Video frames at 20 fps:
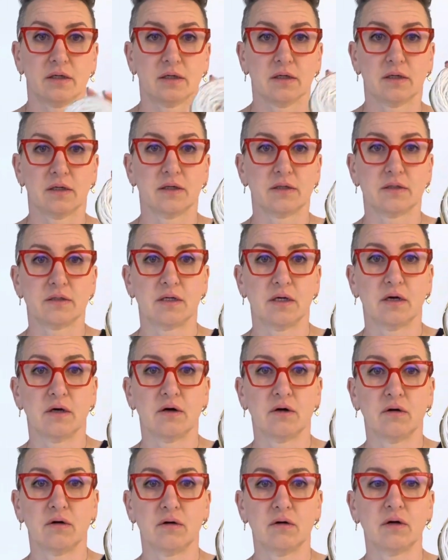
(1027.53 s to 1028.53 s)

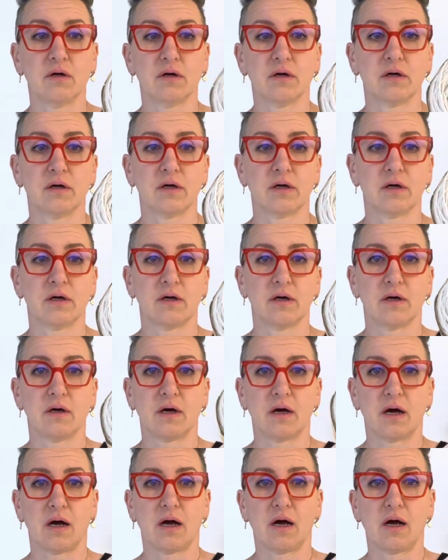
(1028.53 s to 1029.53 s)
So
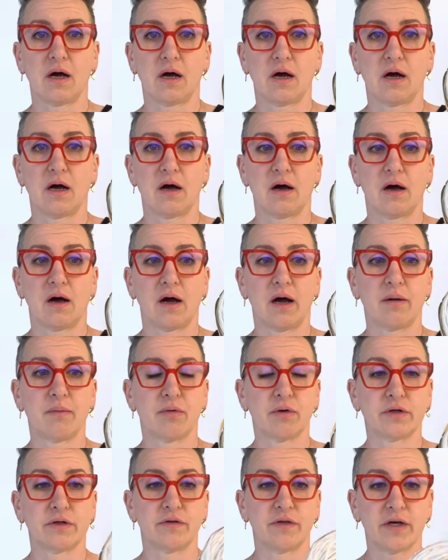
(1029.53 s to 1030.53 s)
I
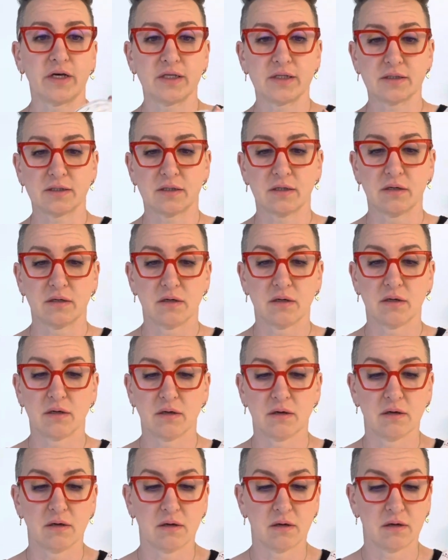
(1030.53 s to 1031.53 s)
bought this,
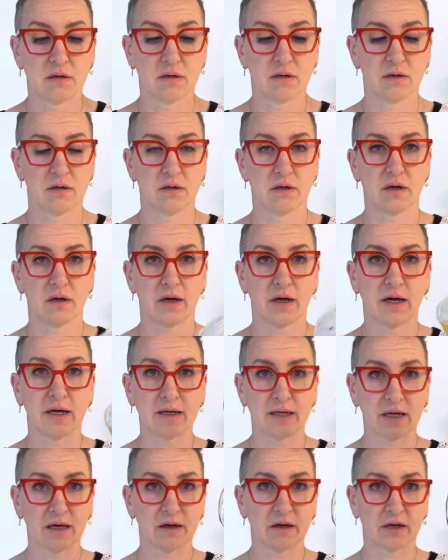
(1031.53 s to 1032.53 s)
and
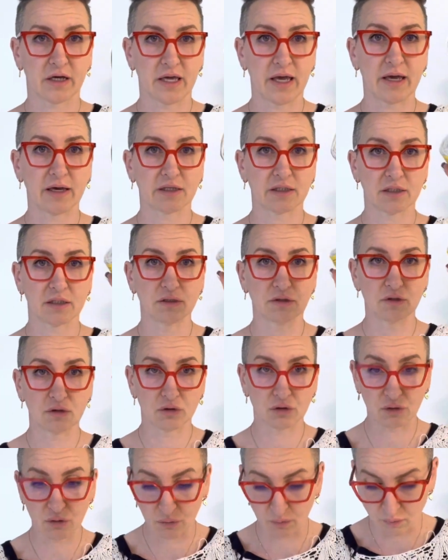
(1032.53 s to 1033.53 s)
I caked into
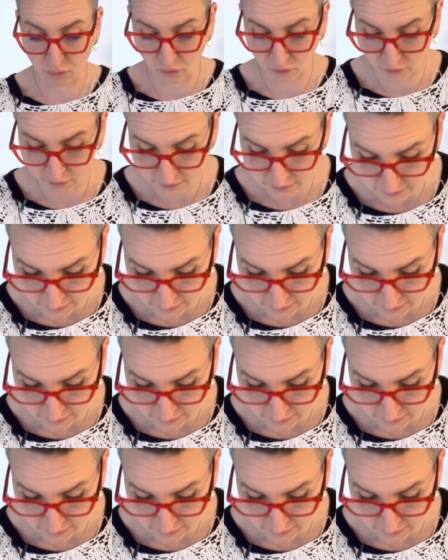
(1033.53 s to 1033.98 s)
2 balls.